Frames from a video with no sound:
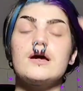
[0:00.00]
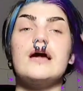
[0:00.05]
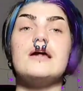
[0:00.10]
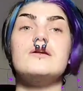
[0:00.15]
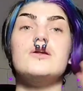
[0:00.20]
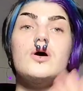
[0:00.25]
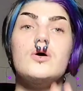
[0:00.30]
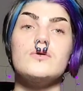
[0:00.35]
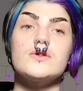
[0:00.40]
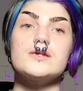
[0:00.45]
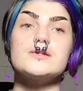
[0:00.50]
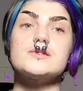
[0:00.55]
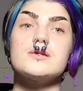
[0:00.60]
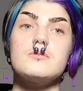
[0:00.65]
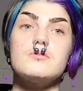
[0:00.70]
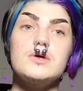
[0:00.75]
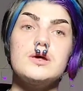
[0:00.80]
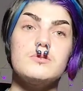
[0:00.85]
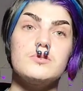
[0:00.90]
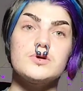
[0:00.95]
I know that
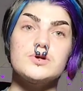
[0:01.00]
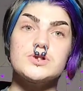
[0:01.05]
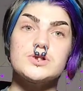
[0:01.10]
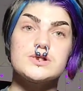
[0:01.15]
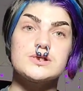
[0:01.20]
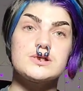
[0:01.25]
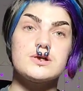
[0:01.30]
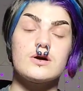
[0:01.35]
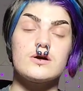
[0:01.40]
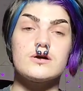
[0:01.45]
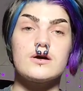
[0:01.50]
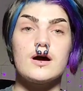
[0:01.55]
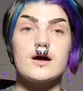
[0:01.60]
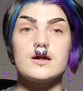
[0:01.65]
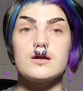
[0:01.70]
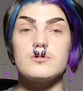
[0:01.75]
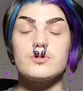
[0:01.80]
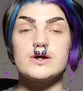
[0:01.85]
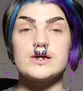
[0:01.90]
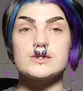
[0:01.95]
some people just are not
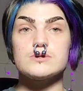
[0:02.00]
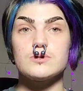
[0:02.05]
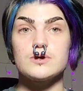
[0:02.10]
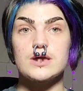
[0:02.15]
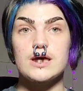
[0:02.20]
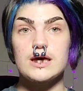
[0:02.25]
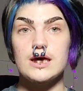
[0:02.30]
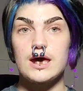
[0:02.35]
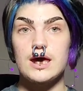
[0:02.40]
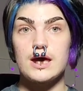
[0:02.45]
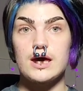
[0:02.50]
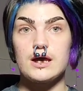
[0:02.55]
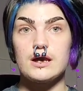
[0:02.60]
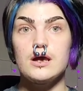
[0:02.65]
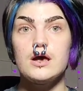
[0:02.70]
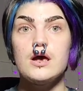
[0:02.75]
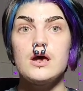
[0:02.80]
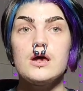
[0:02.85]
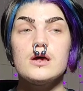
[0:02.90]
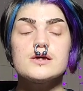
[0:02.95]
in a place where they
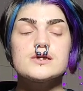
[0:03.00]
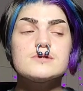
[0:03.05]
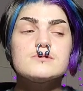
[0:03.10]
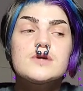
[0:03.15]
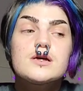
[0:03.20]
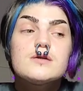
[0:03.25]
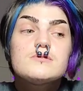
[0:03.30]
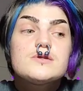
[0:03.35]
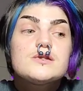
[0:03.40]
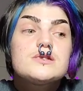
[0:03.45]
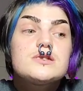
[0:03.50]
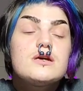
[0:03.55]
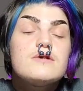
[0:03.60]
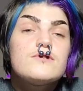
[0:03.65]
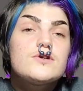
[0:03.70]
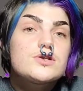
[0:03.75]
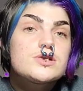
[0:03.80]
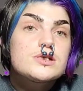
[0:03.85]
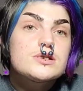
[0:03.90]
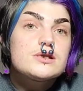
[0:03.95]
can. Sometimes it's
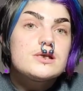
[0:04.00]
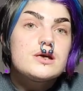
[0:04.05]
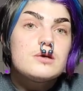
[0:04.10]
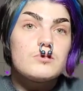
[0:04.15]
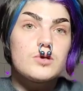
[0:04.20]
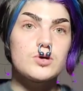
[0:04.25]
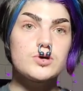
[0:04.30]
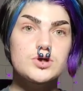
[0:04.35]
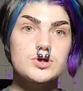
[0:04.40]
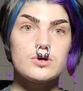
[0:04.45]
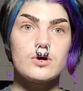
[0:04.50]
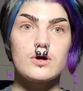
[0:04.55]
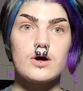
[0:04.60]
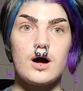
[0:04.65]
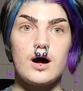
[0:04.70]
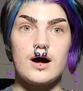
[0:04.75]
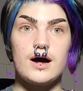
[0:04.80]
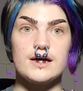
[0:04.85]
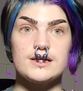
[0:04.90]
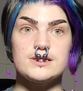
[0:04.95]
even just the emotional
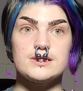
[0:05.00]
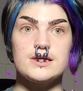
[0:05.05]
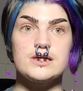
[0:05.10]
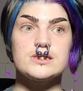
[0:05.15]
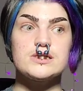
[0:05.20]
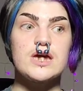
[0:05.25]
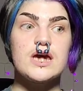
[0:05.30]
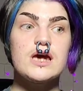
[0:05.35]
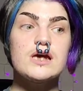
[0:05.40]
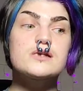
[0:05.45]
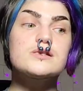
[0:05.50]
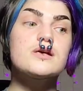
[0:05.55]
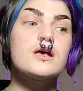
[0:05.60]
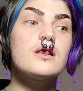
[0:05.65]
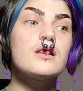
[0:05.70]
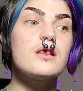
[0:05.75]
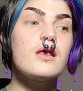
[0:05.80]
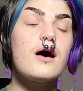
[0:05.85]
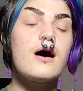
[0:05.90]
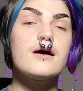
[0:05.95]
cost. It takes
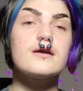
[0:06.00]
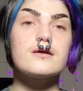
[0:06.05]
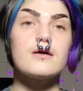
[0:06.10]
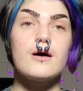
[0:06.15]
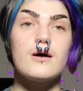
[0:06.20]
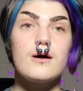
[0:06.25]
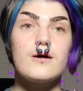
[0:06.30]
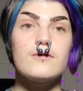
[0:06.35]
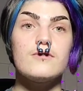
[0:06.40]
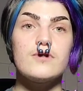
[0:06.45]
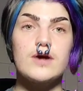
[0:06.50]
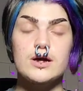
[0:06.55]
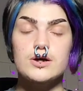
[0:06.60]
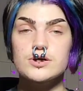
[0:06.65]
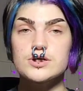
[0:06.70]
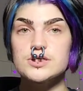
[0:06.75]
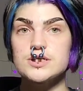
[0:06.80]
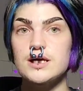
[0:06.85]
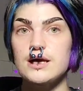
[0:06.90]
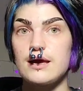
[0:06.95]
a lot of
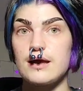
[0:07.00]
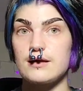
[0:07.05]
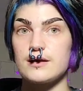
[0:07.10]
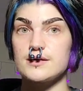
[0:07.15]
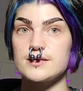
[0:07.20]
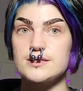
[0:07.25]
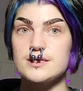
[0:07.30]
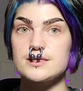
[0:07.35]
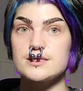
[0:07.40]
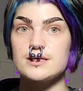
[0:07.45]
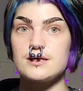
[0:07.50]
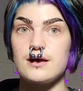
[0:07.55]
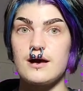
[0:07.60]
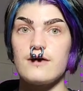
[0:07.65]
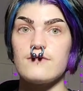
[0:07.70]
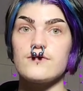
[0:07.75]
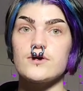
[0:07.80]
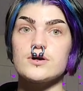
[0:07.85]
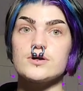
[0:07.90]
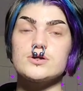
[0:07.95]
energy and consistent
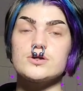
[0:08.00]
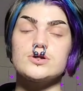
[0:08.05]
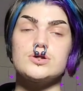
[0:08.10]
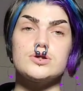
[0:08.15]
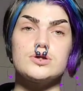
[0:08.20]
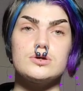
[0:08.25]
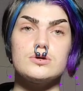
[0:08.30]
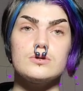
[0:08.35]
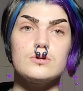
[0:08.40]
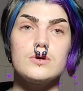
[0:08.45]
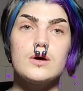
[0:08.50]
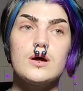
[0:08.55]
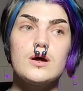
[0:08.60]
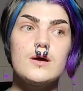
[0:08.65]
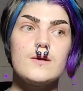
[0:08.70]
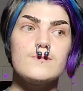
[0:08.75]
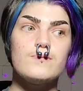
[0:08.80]
effort to